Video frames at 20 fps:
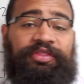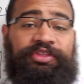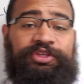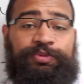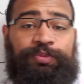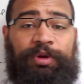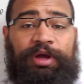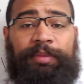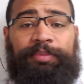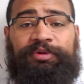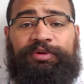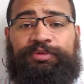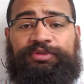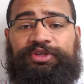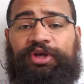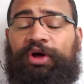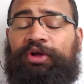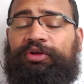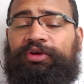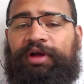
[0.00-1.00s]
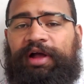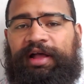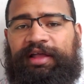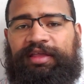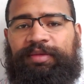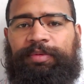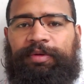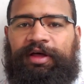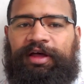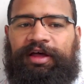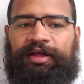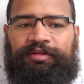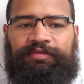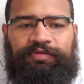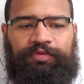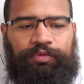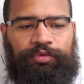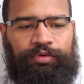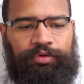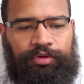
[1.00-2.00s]
This property was owner occupied
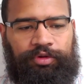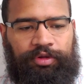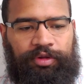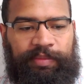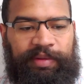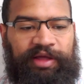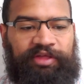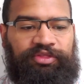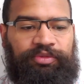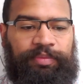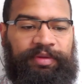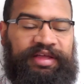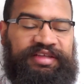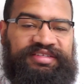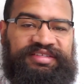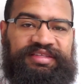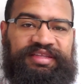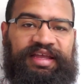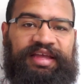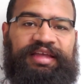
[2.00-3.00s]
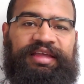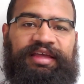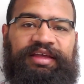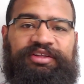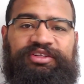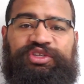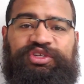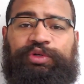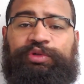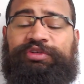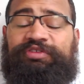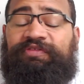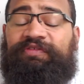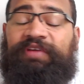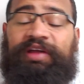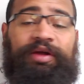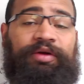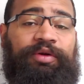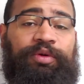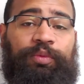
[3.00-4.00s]
for about the past decade, so it was
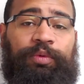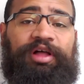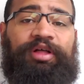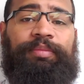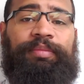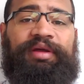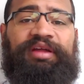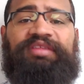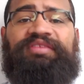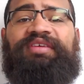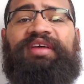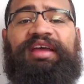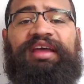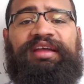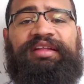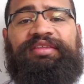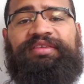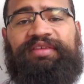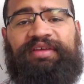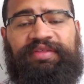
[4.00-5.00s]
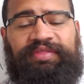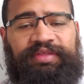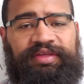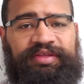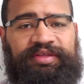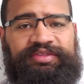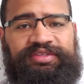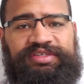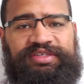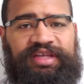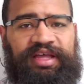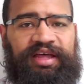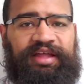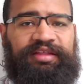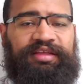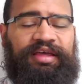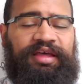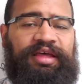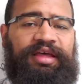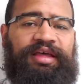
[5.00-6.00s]
very well maintained on the
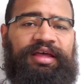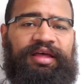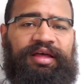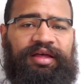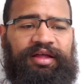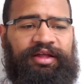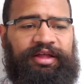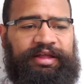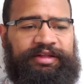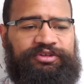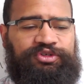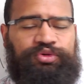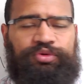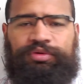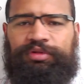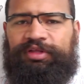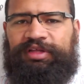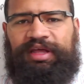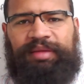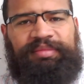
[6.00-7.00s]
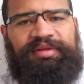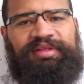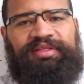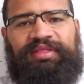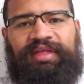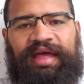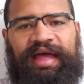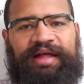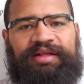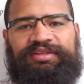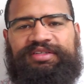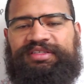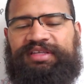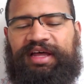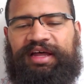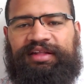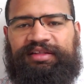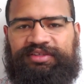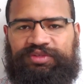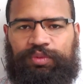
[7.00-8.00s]
inside. Uh, and truly, I mean, the
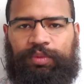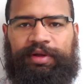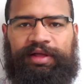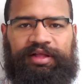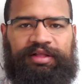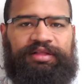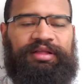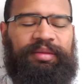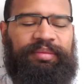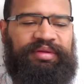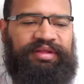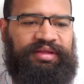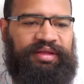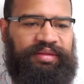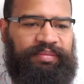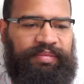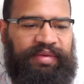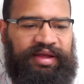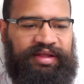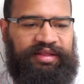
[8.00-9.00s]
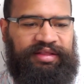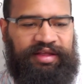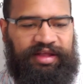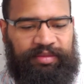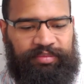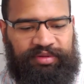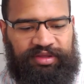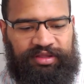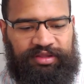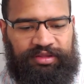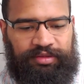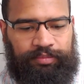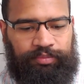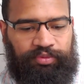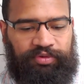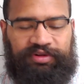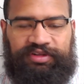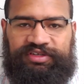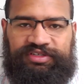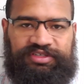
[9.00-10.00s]
outside as well. I mean, it might not be the
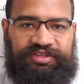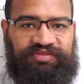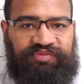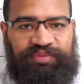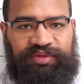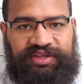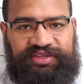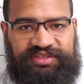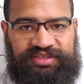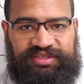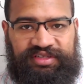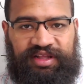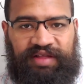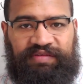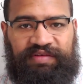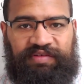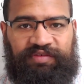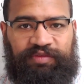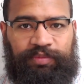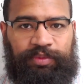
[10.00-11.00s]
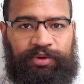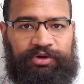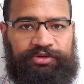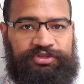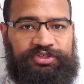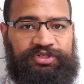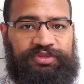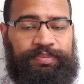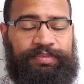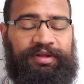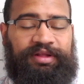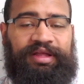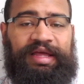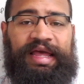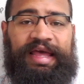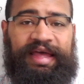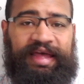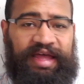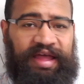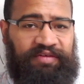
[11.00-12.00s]
prettiest of places that I've ever purchased, but
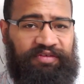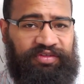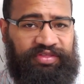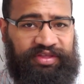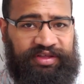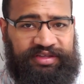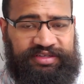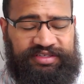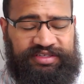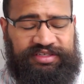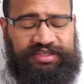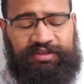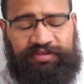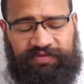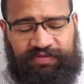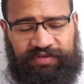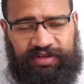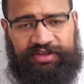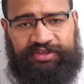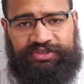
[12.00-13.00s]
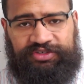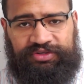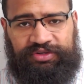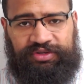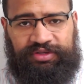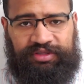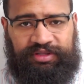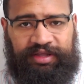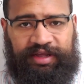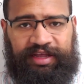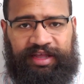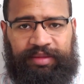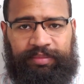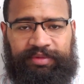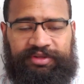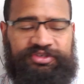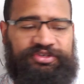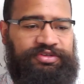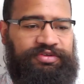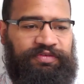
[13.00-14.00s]
everything is still functional, like I
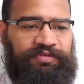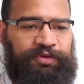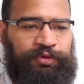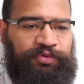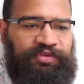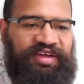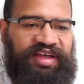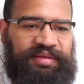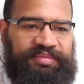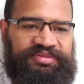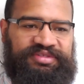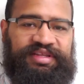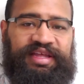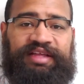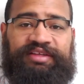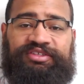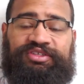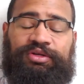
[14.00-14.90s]
mentioned a few times now.